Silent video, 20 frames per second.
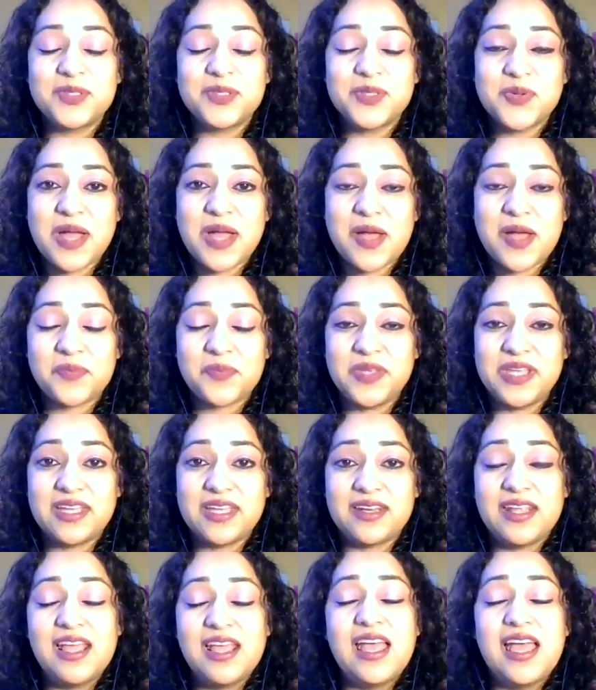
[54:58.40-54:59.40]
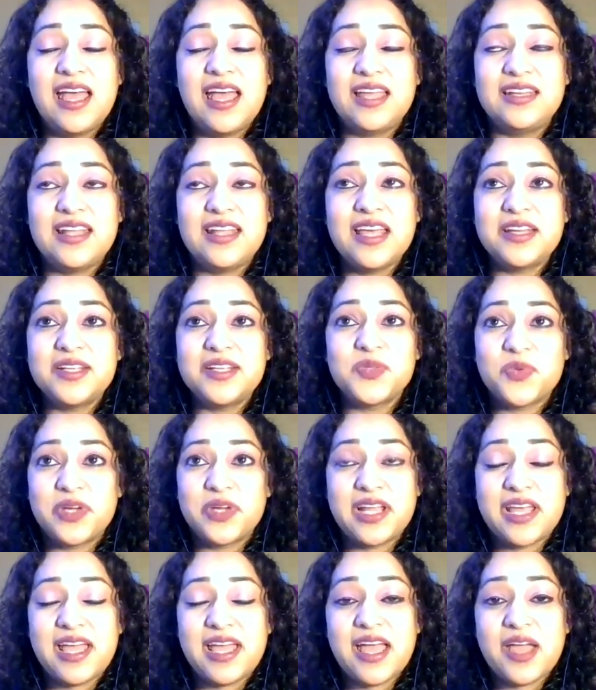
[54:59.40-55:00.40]
so happy. And that is what
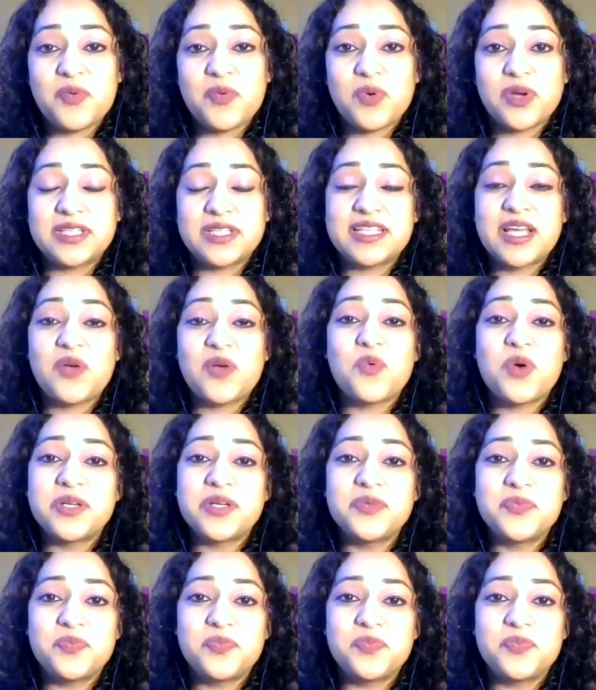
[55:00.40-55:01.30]
I want. I want